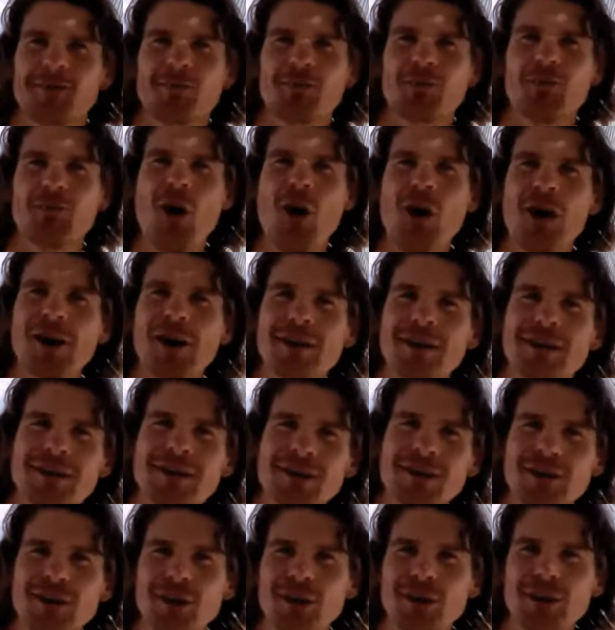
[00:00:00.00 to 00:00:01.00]
Fine,
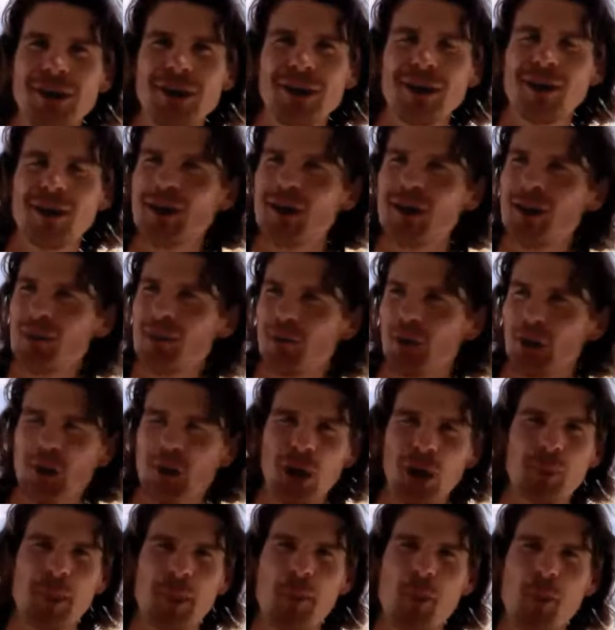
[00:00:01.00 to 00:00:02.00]
you know what I mean? But a
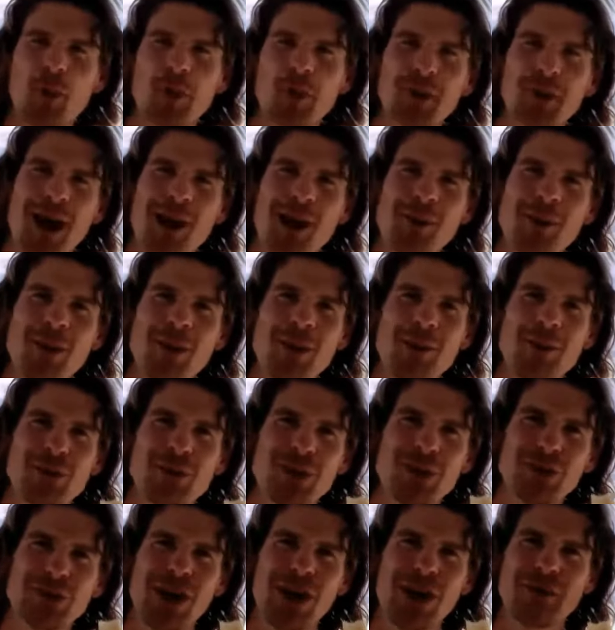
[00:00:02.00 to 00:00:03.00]
lot of people wouldn't come here
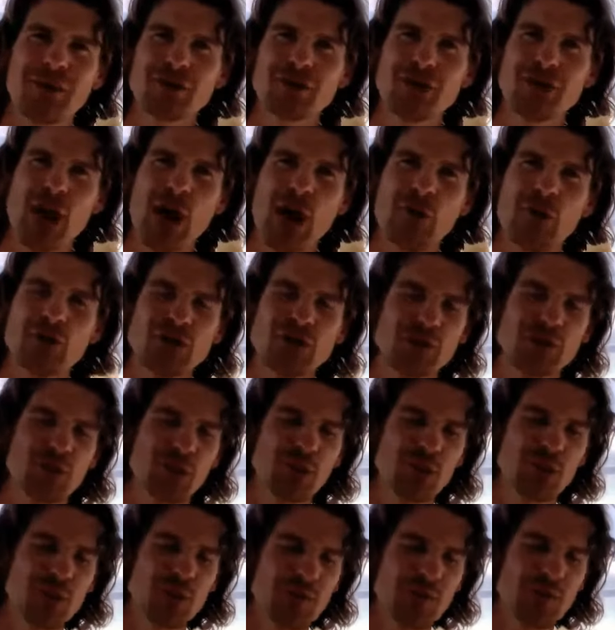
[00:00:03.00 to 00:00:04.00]
because they have to shower with a drink
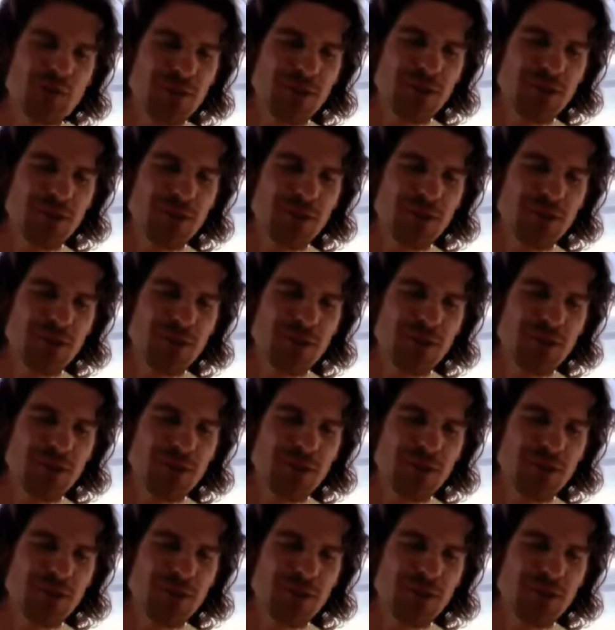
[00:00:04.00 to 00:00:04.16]
bottle.